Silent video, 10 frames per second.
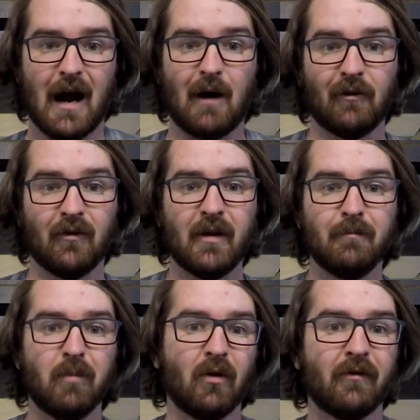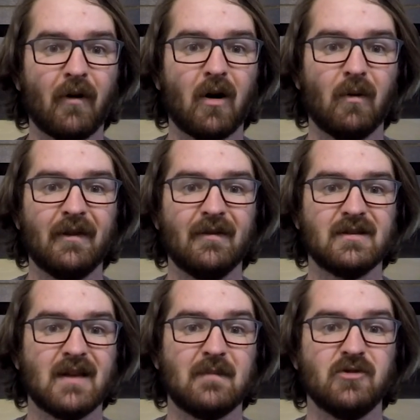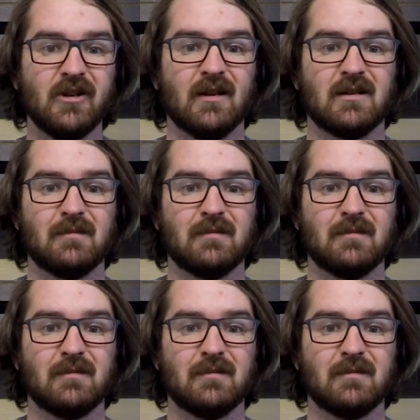However, they both fall within the same genus,